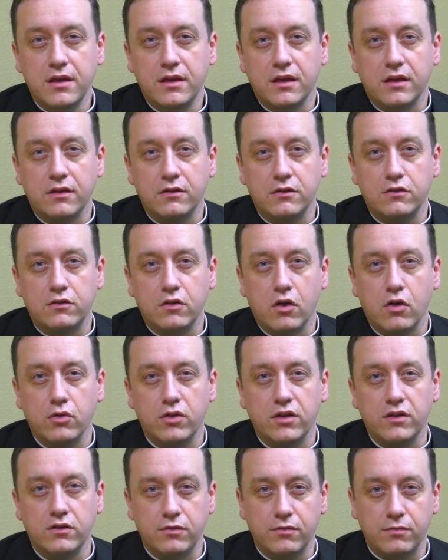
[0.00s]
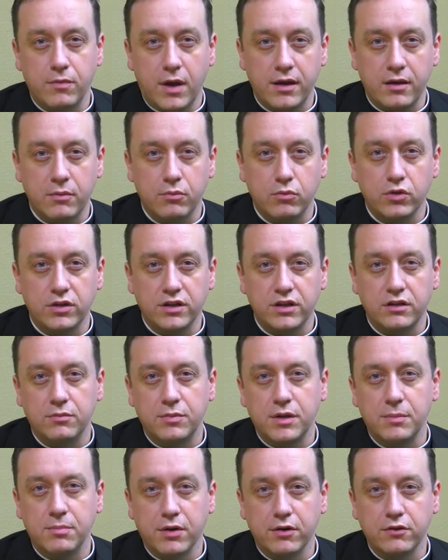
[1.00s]
And so this item will need to
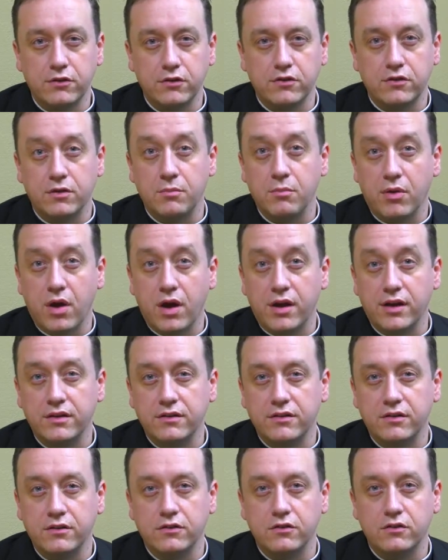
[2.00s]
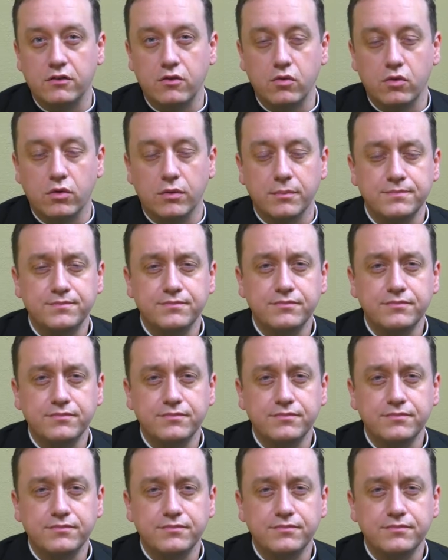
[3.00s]
be purchased and brought into school.